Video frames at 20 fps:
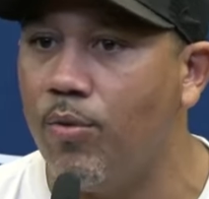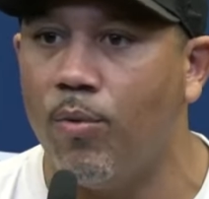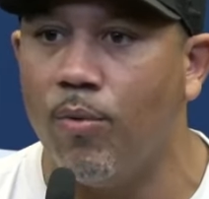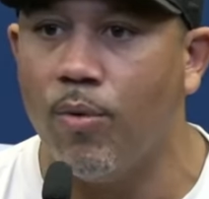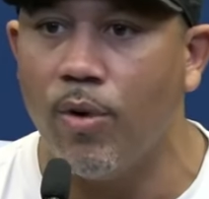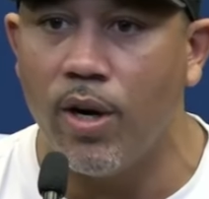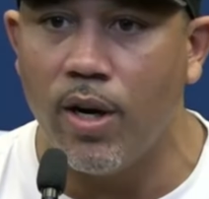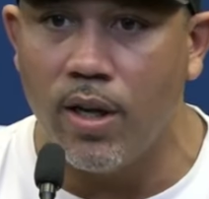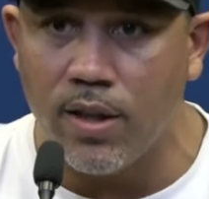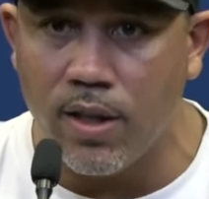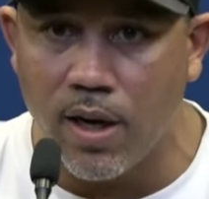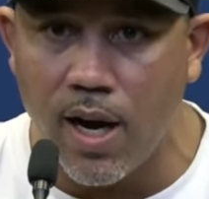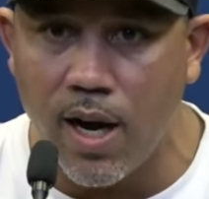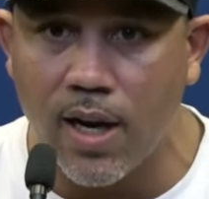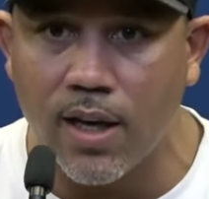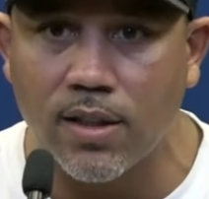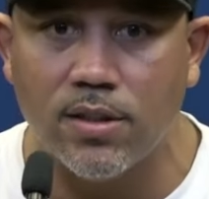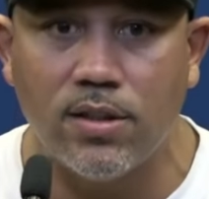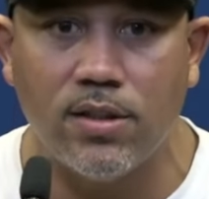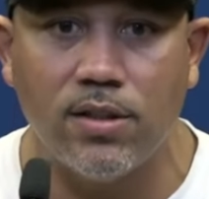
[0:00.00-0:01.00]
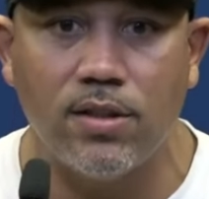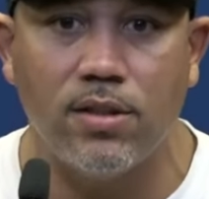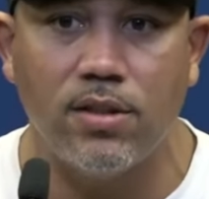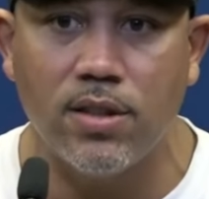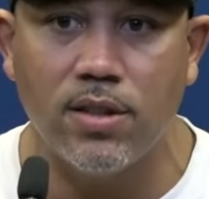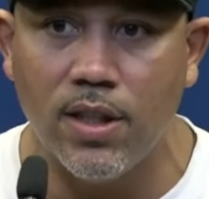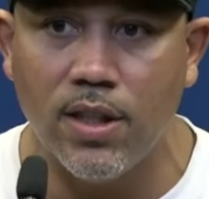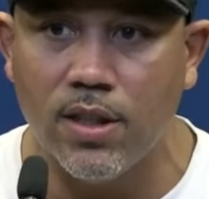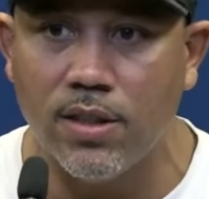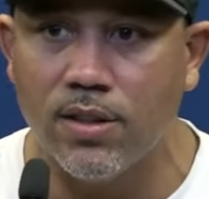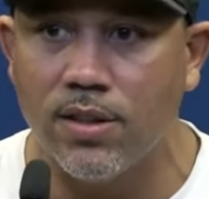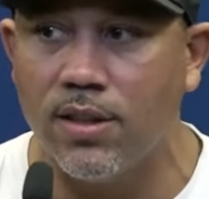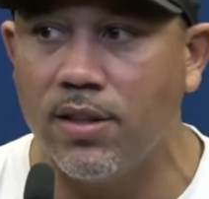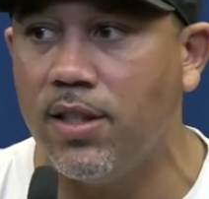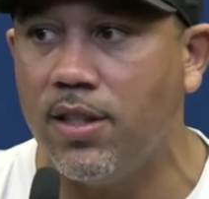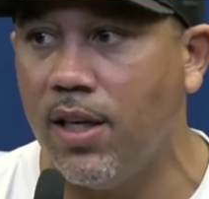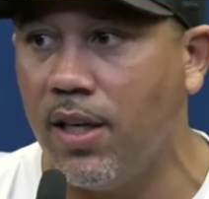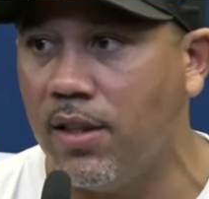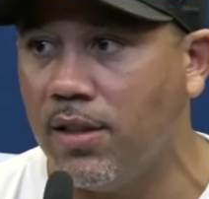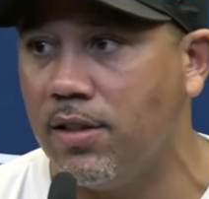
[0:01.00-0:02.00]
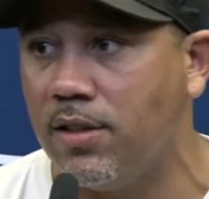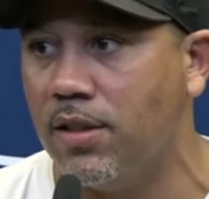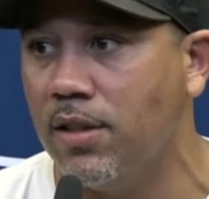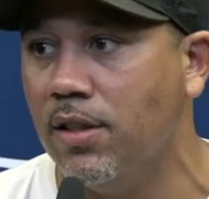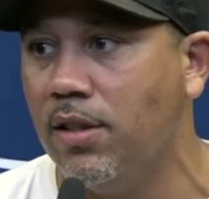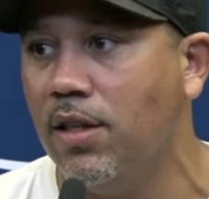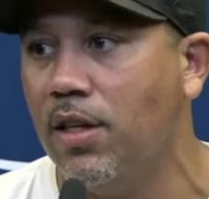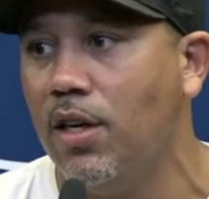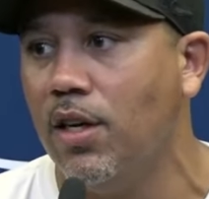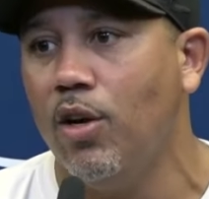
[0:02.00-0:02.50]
When we're in there, I could see his intent to